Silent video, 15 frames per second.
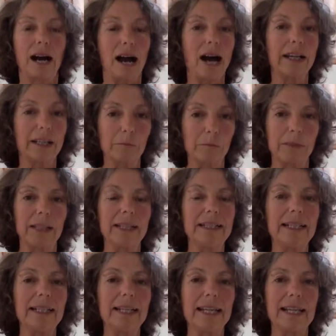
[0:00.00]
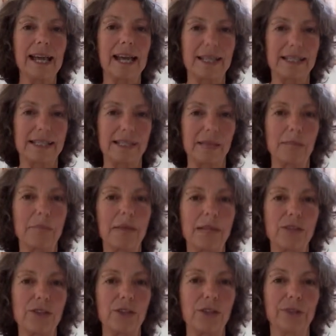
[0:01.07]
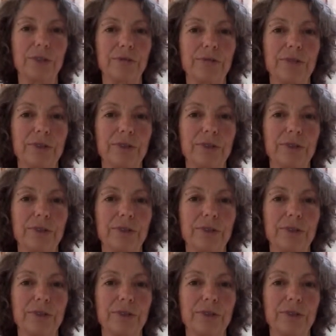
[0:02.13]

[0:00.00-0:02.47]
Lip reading: I completely accept myself.